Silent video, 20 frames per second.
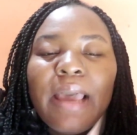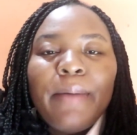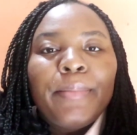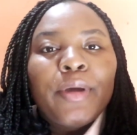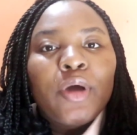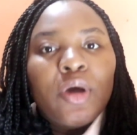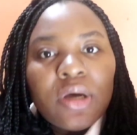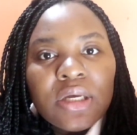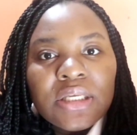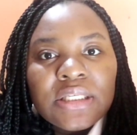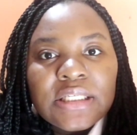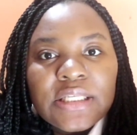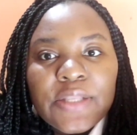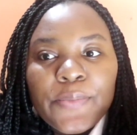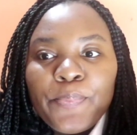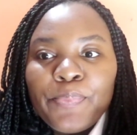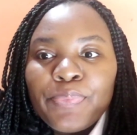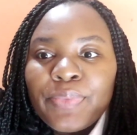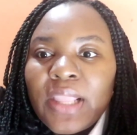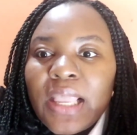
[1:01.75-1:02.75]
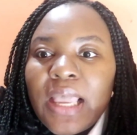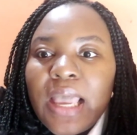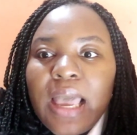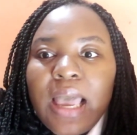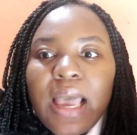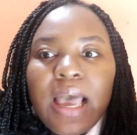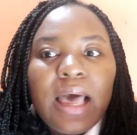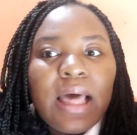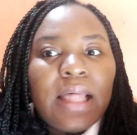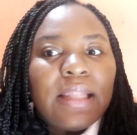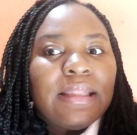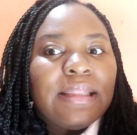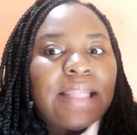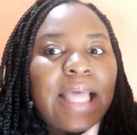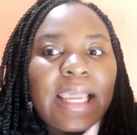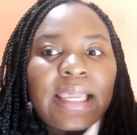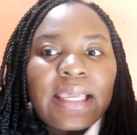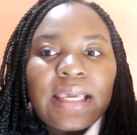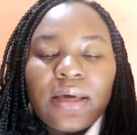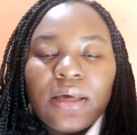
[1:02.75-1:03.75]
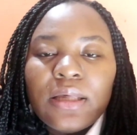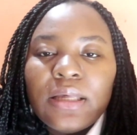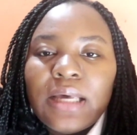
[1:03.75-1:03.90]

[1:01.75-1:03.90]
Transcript: because like